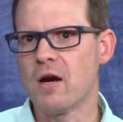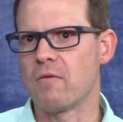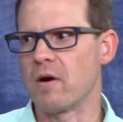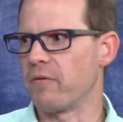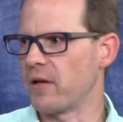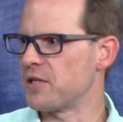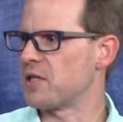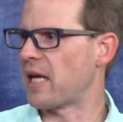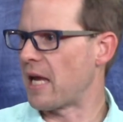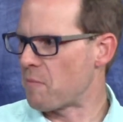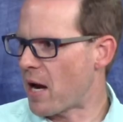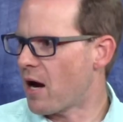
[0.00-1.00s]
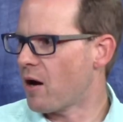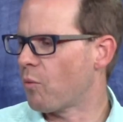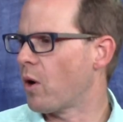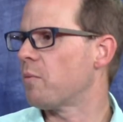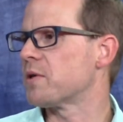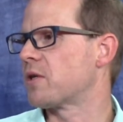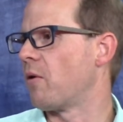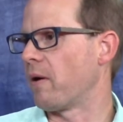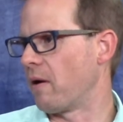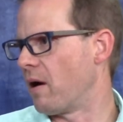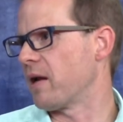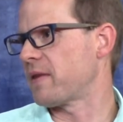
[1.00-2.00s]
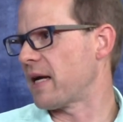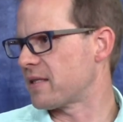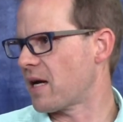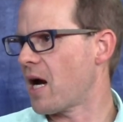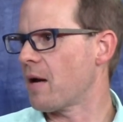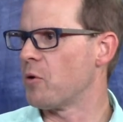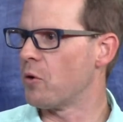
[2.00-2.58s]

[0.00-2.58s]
revelation came out, what was going on at that time?